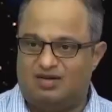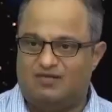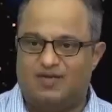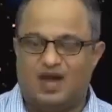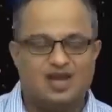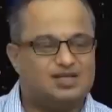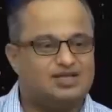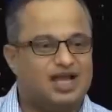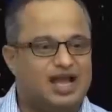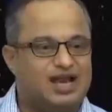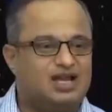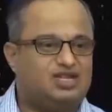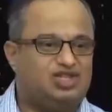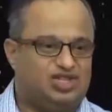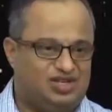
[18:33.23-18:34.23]
where is the
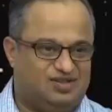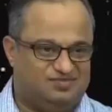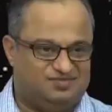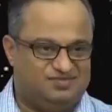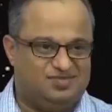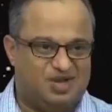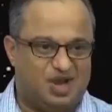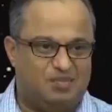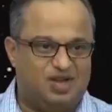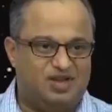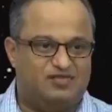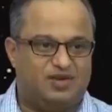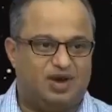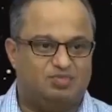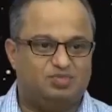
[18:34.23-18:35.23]
energy coming
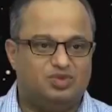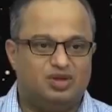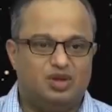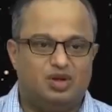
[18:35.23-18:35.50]
from?